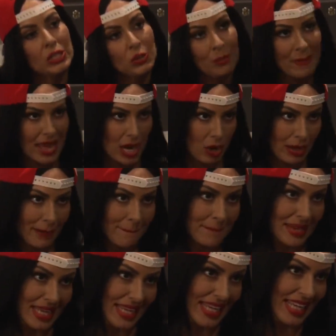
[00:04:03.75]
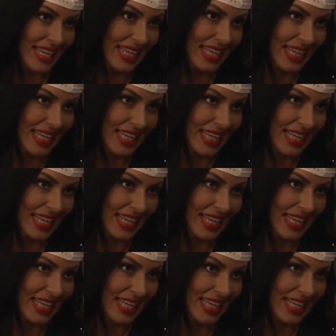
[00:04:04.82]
you marry me?